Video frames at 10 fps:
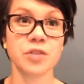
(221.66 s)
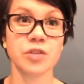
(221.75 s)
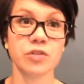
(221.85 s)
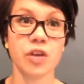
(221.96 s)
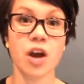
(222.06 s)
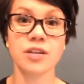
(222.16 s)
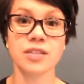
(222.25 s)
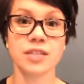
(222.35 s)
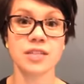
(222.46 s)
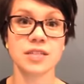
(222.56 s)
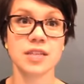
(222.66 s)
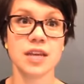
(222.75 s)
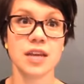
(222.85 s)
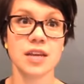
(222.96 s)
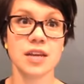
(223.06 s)
you know, the artisans
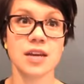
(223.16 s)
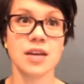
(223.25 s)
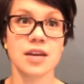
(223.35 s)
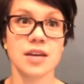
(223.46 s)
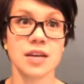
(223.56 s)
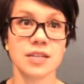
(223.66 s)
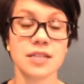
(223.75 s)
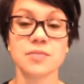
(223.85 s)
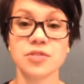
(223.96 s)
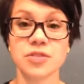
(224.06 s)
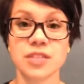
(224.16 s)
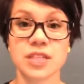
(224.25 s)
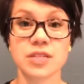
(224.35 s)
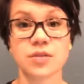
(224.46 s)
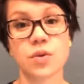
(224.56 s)
in
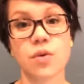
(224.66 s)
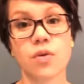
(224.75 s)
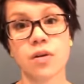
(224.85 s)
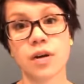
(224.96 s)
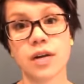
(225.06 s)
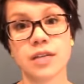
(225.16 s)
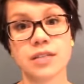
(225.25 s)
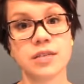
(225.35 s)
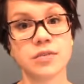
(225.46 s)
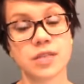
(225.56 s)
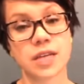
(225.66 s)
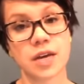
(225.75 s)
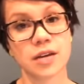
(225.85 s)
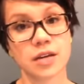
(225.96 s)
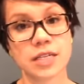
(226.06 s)
seamstresses or in those
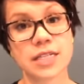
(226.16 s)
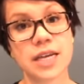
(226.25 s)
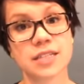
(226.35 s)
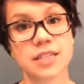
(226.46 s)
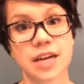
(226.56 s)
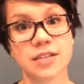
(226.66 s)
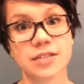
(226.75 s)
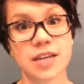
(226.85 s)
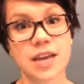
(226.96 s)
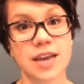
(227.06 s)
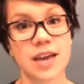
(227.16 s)
that are in textiles,